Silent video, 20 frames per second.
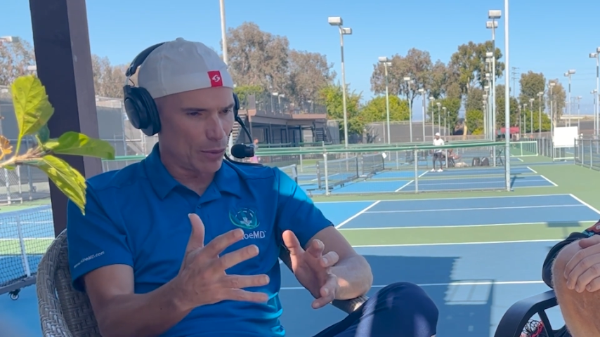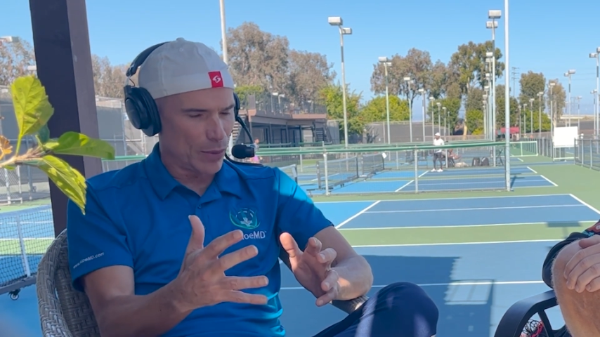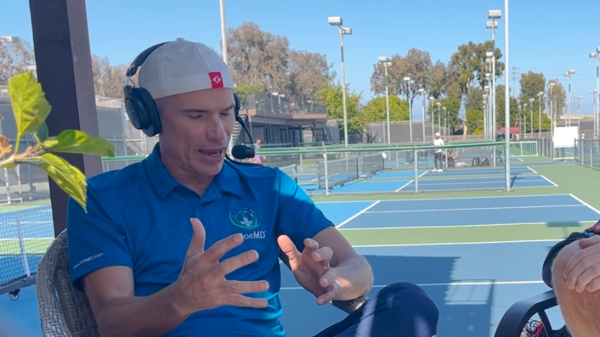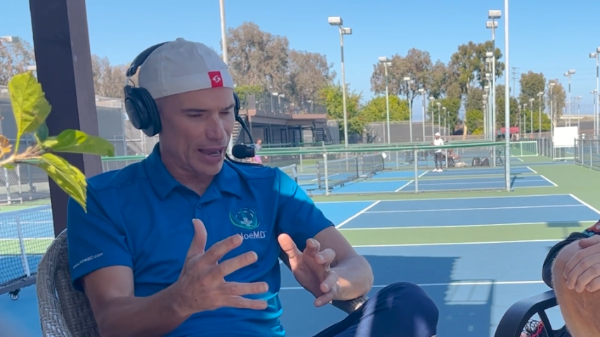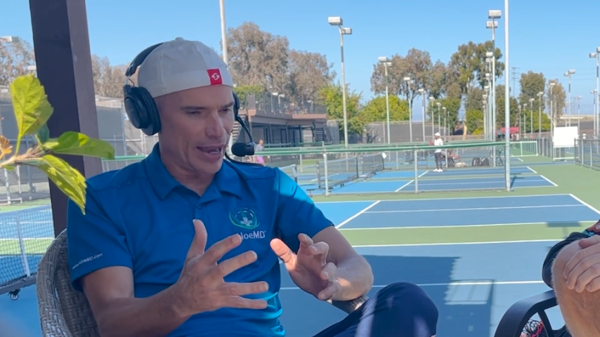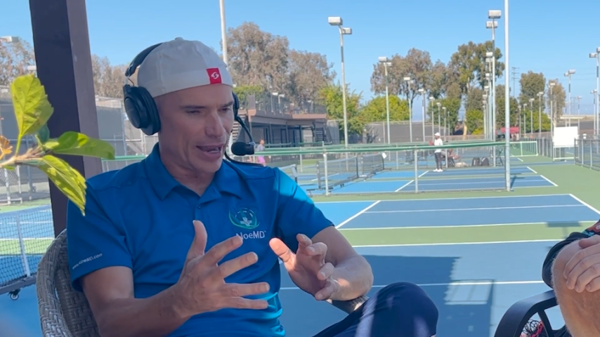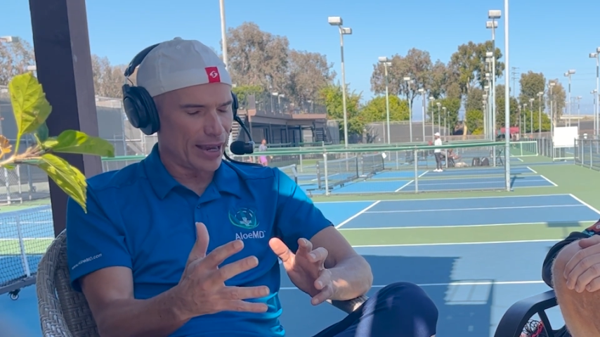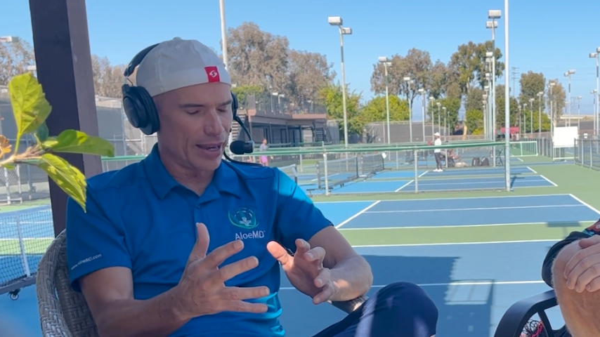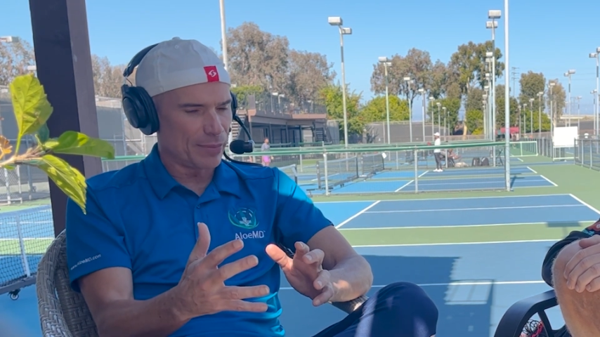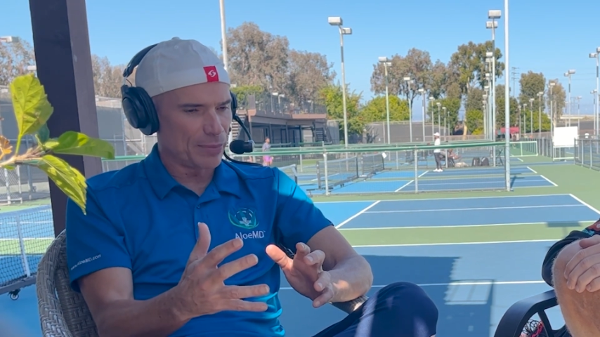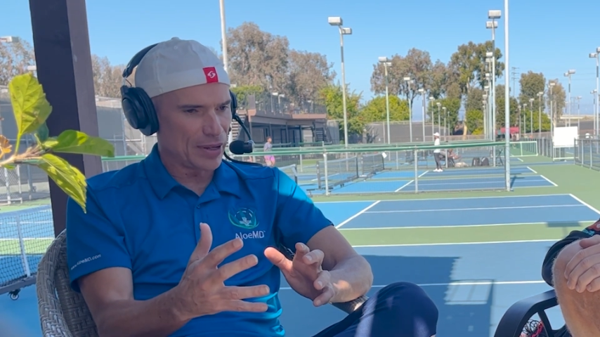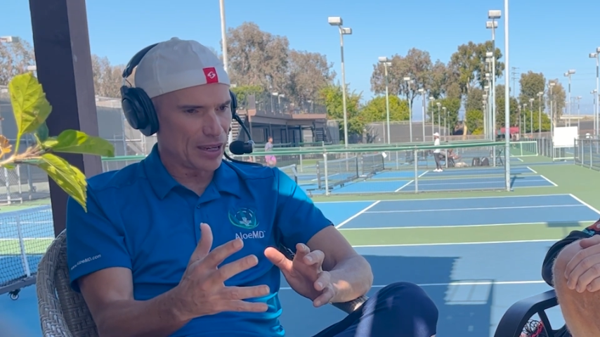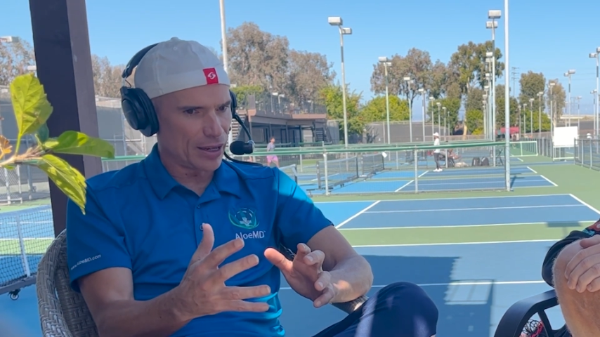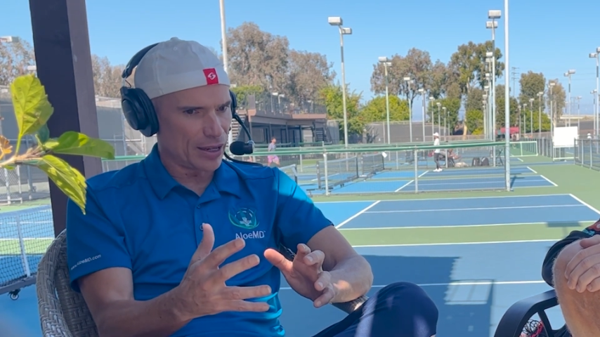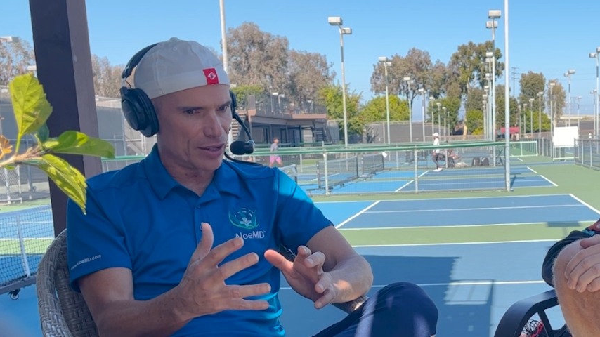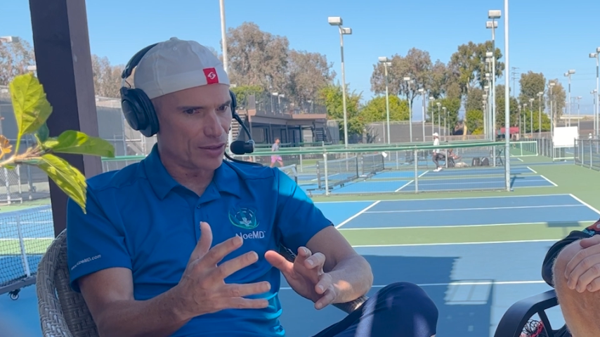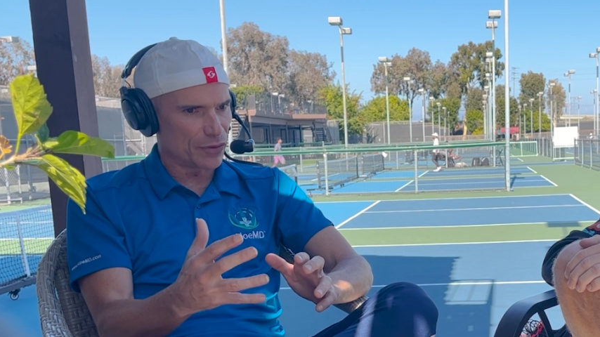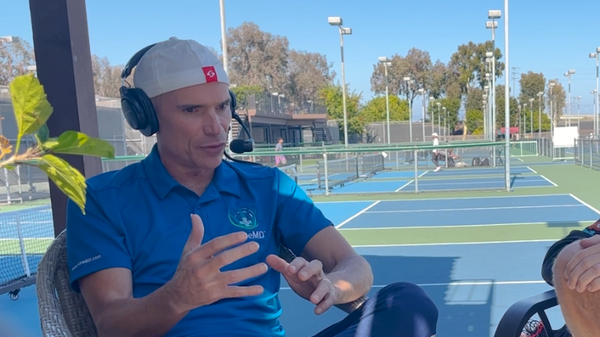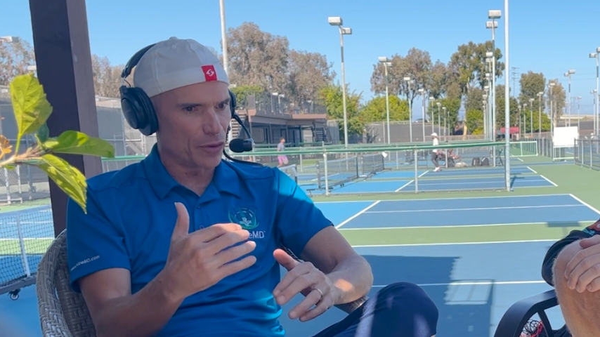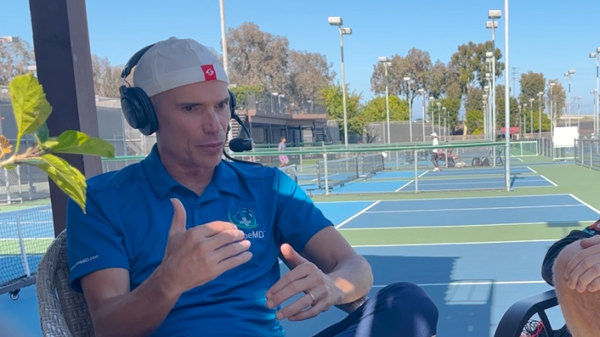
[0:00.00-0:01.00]
way
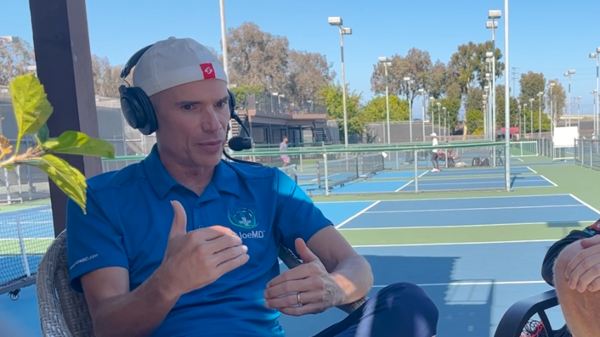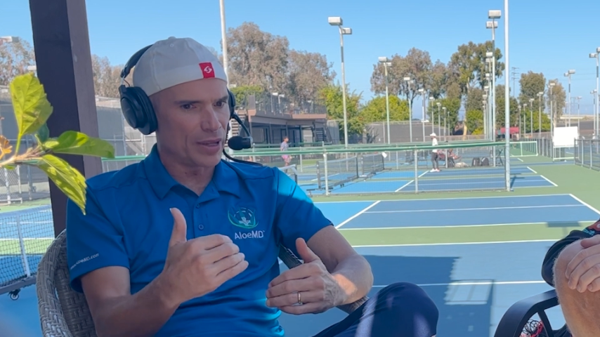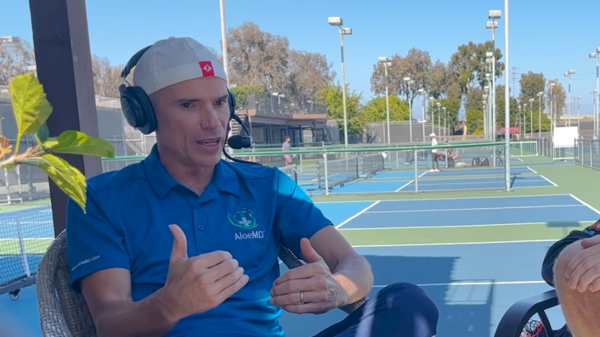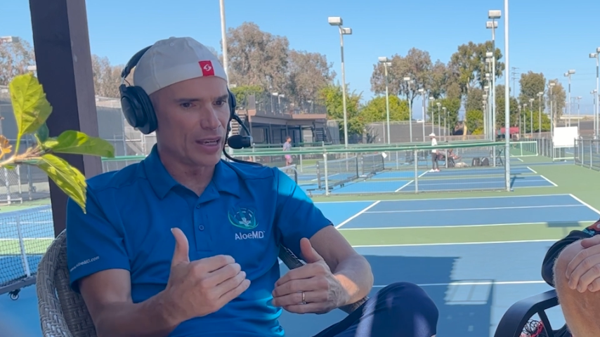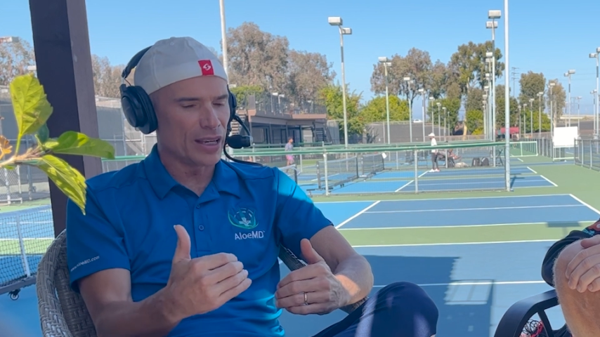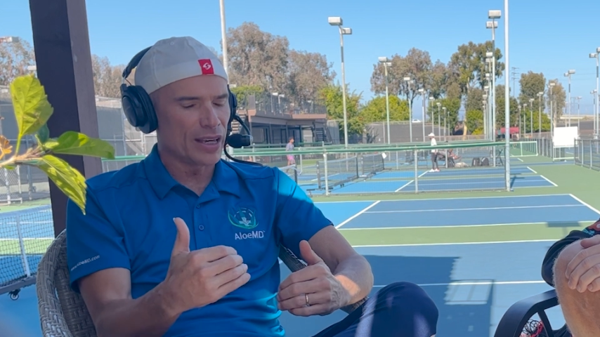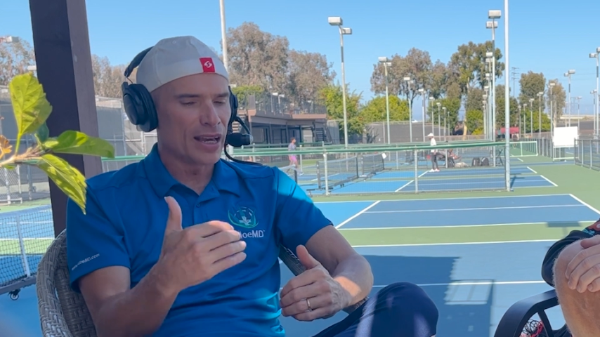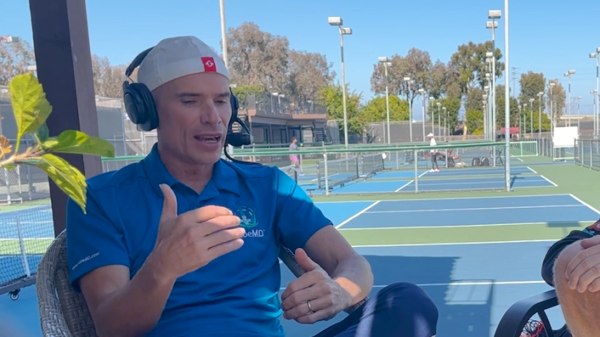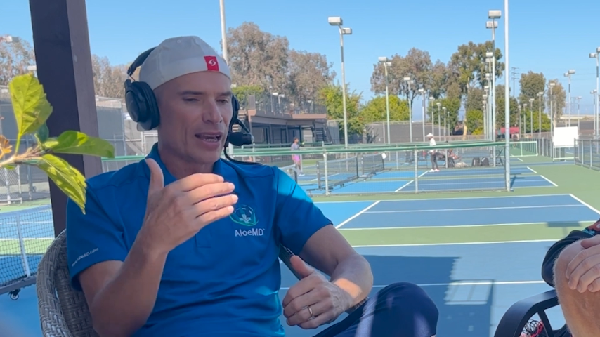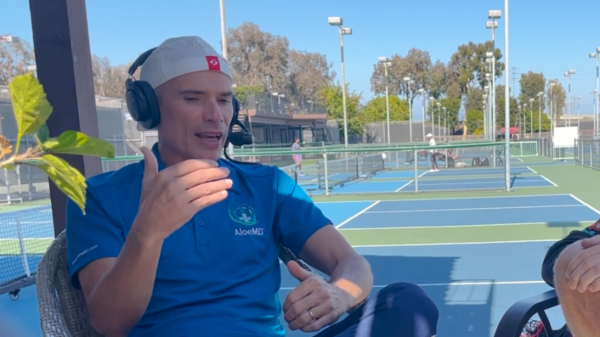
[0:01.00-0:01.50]
because for me,